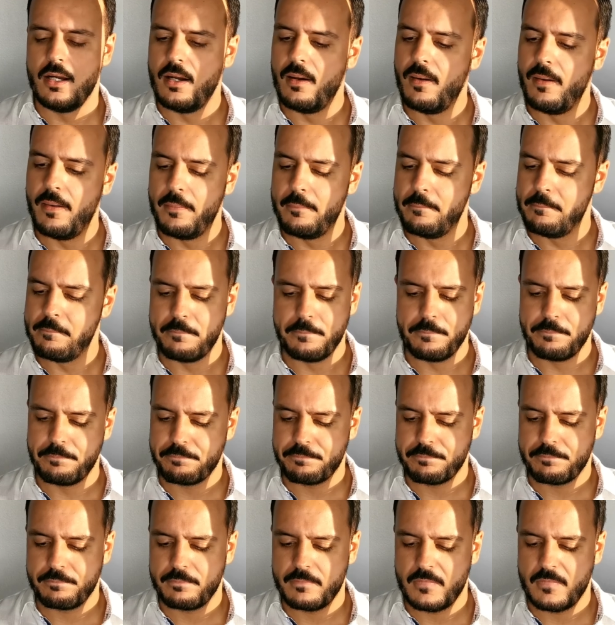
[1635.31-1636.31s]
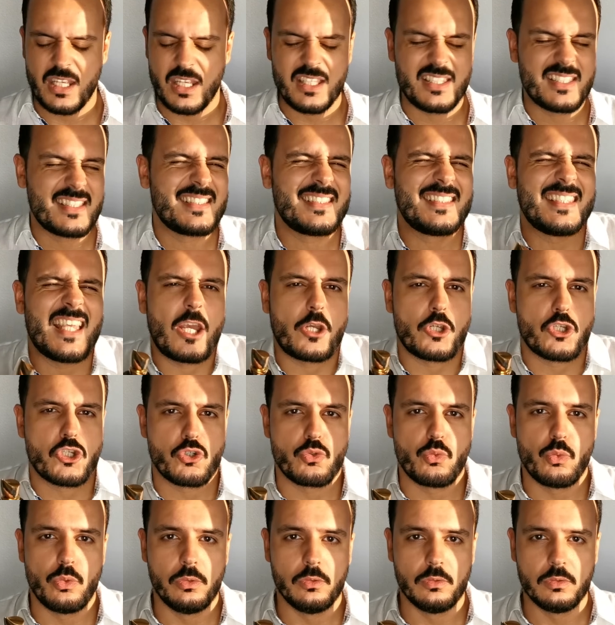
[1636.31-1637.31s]
Um, it's
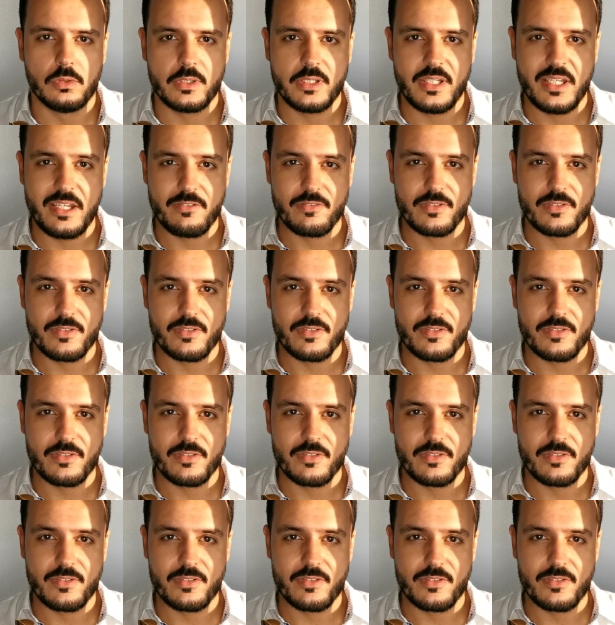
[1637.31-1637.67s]
sexual